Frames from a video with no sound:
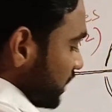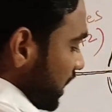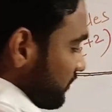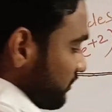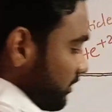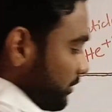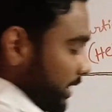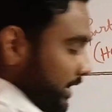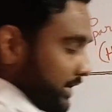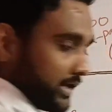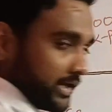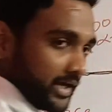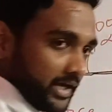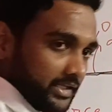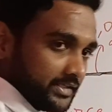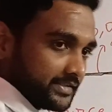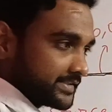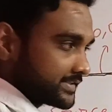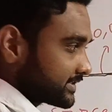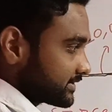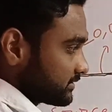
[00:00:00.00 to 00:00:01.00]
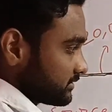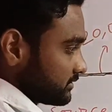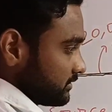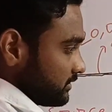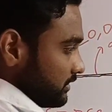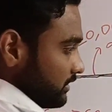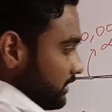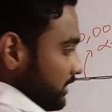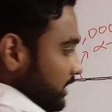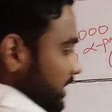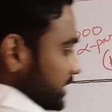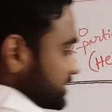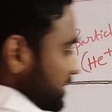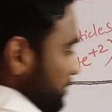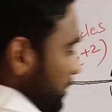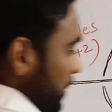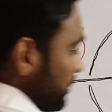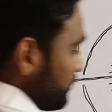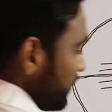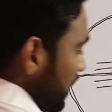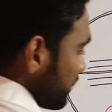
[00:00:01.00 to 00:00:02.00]
alpha particles,
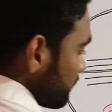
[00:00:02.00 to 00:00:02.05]
some of the